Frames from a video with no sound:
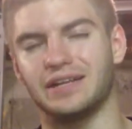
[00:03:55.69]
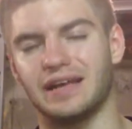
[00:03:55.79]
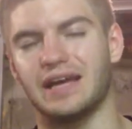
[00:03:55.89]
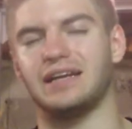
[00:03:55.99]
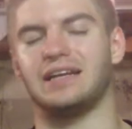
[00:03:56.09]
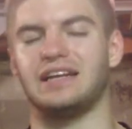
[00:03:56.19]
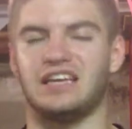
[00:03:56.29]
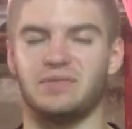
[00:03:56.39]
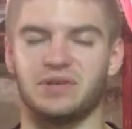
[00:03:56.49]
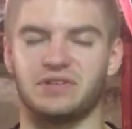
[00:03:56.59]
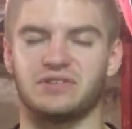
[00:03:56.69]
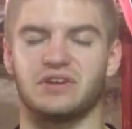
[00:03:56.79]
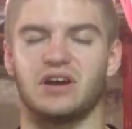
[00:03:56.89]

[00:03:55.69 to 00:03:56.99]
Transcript: and that inhibits